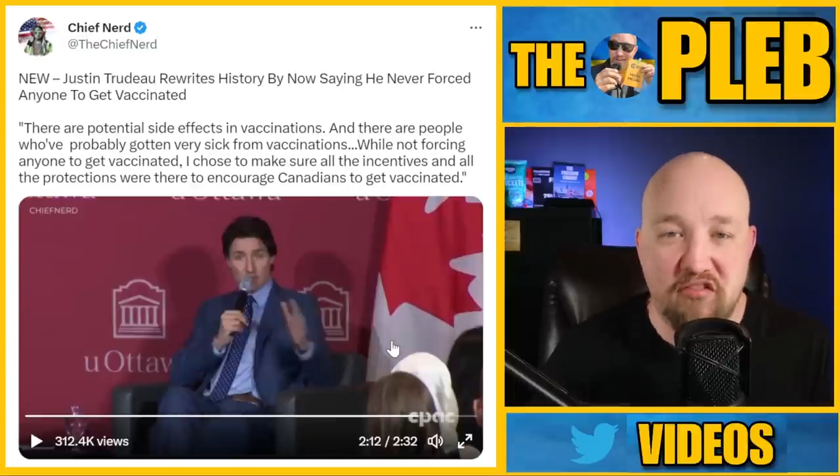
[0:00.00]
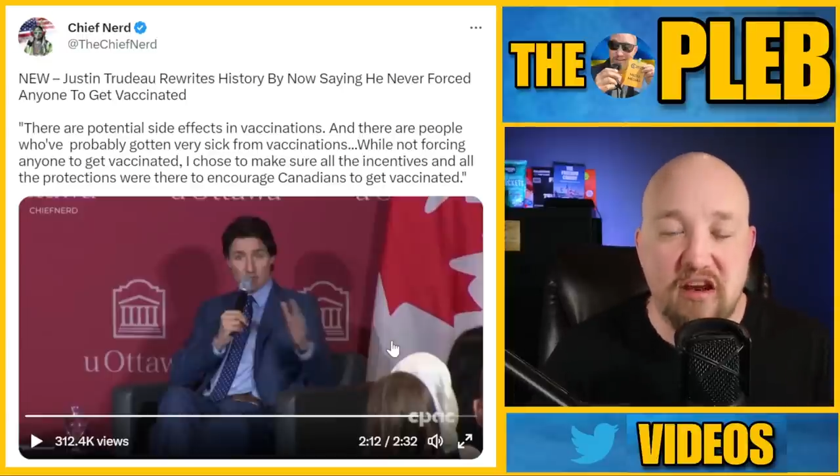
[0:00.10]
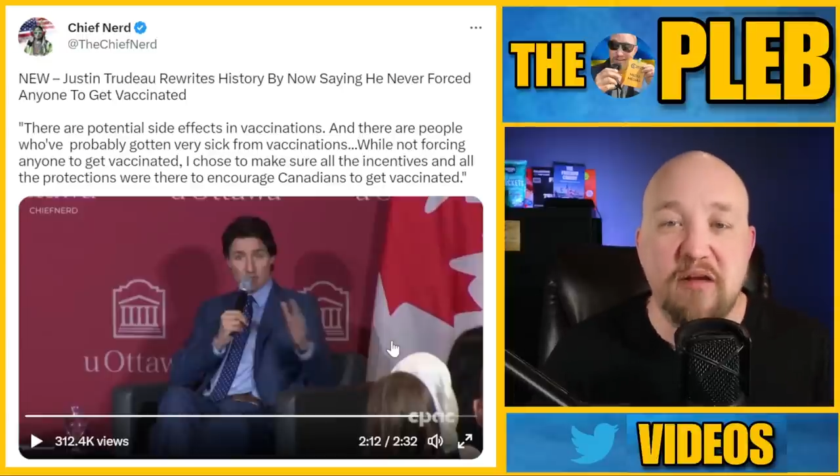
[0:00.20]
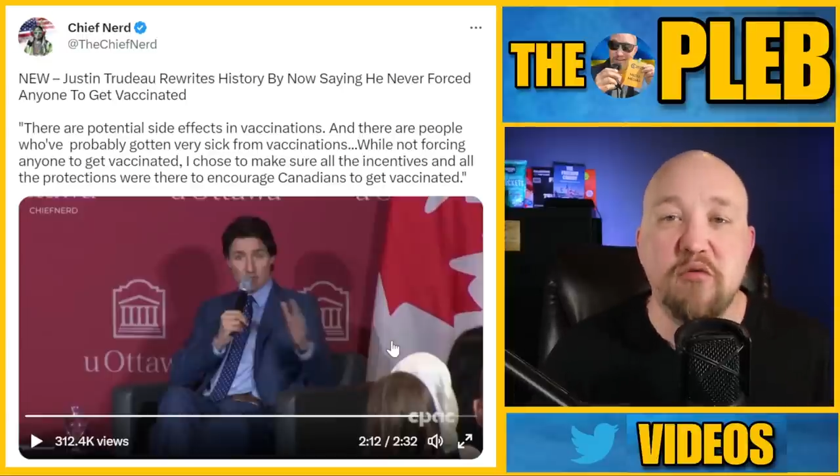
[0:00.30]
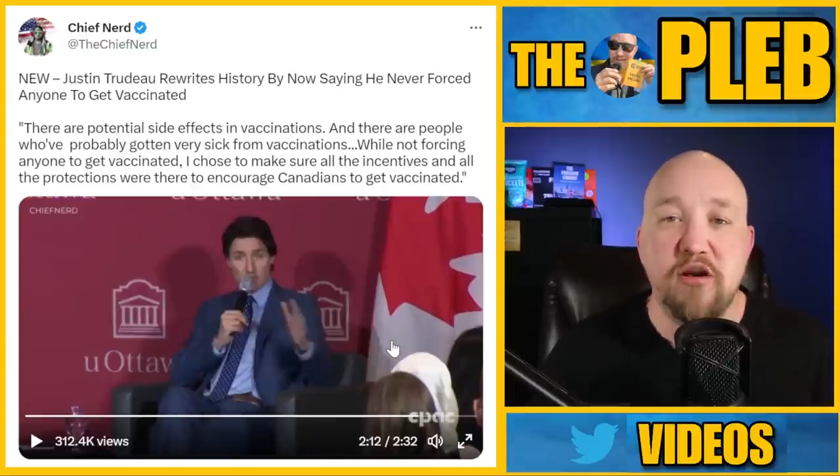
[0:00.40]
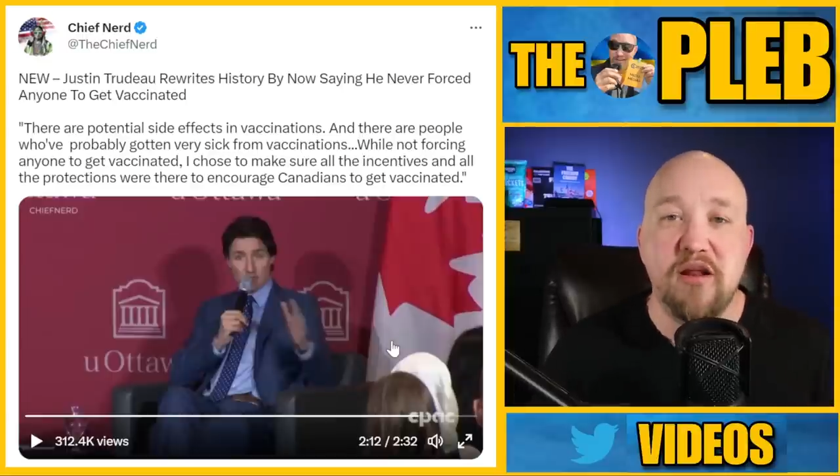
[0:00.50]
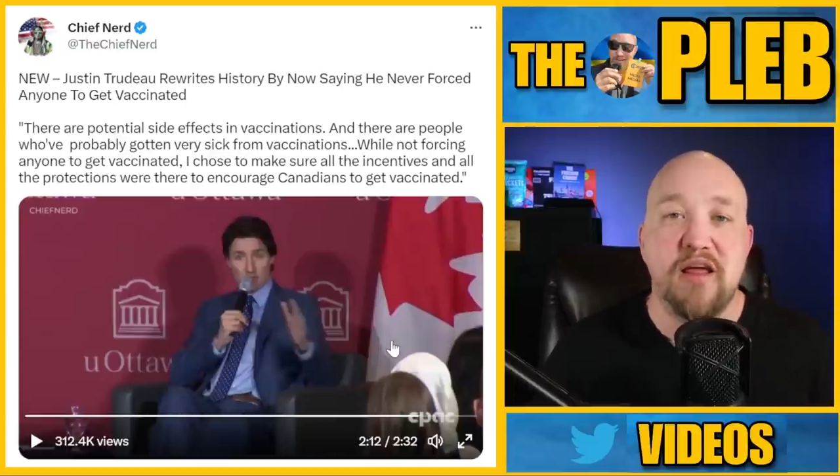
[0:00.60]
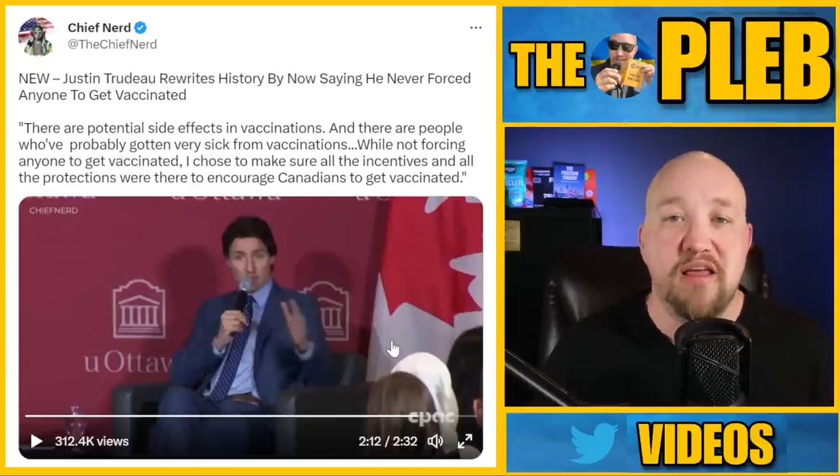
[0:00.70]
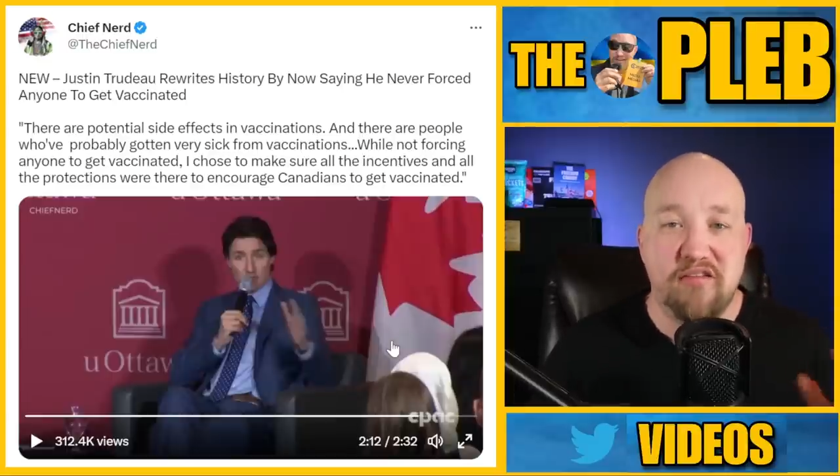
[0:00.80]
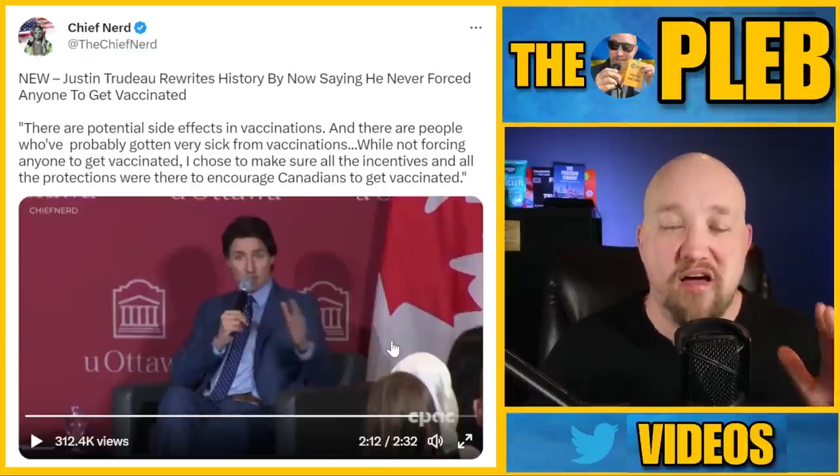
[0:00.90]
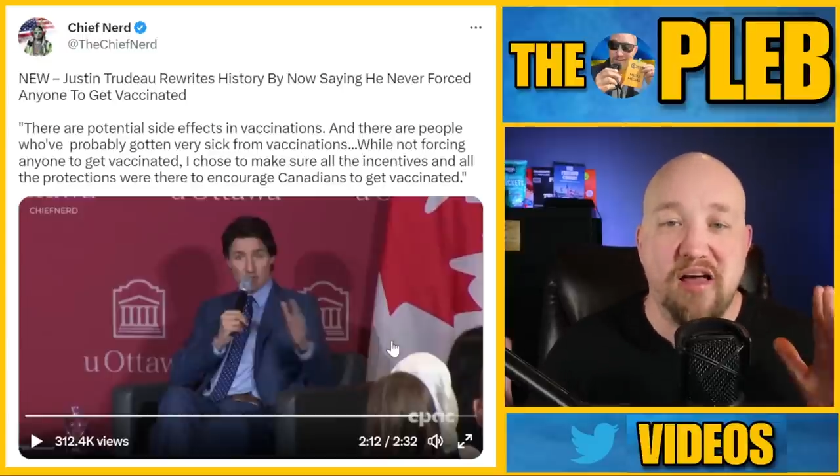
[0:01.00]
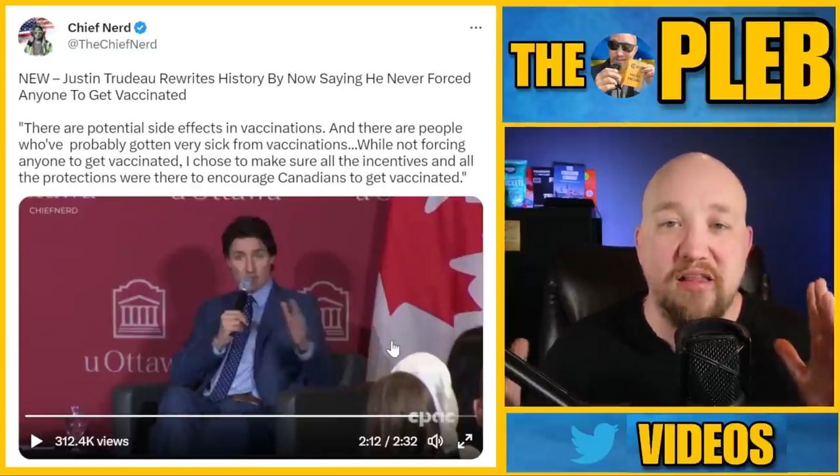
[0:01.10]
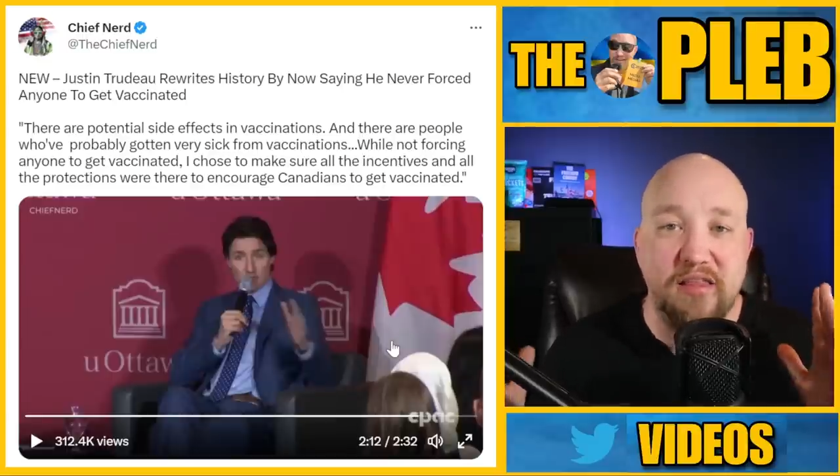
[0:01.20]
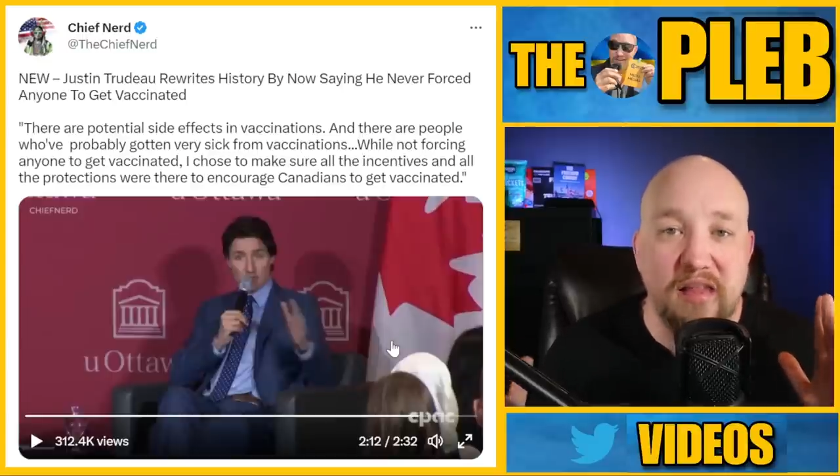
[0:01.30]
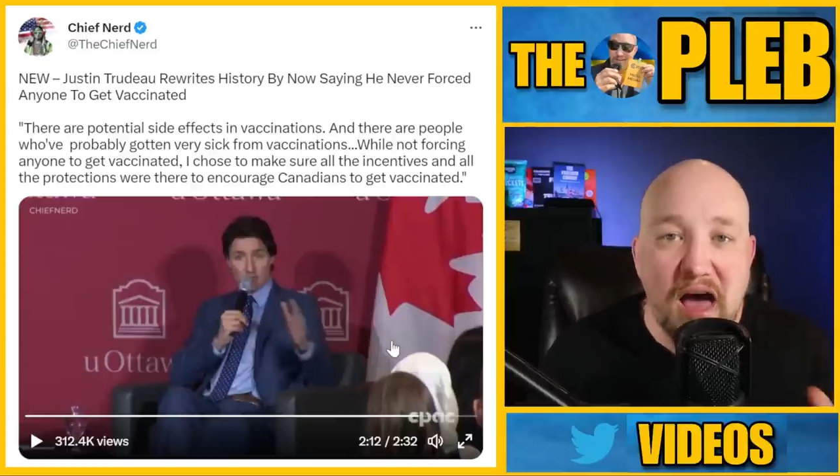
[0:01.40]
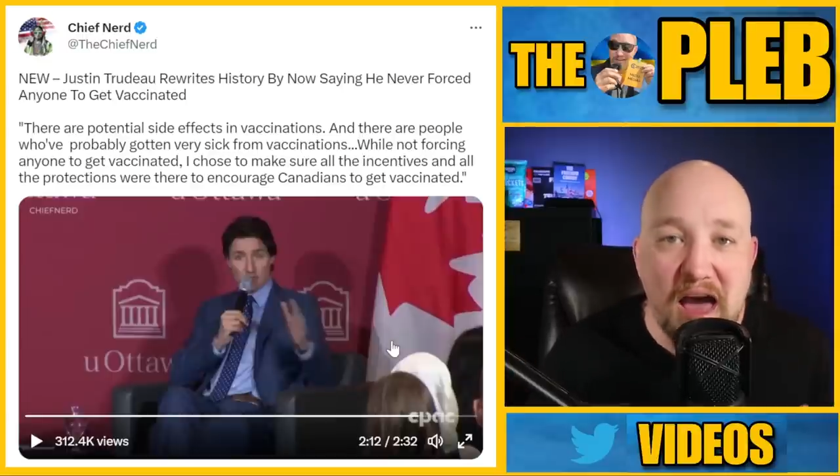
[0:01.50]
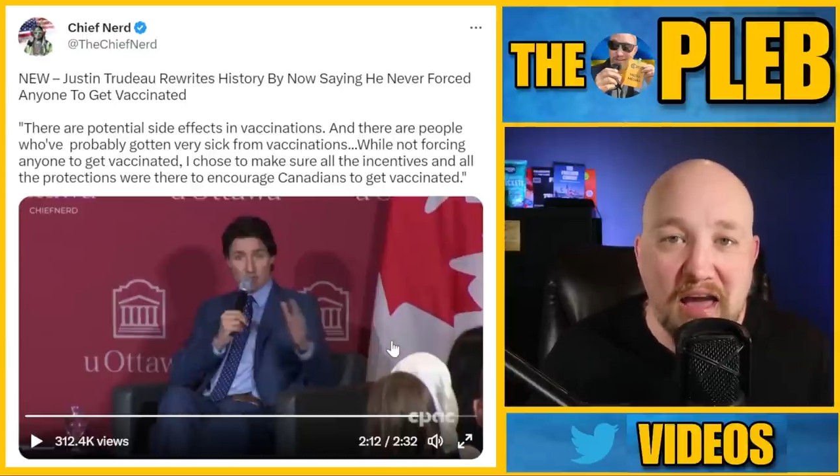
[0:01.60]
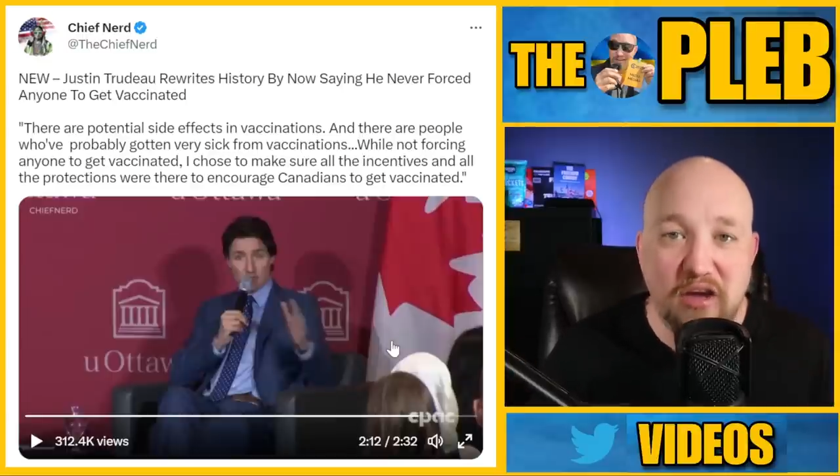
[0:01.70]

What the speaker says: anyone is a lie.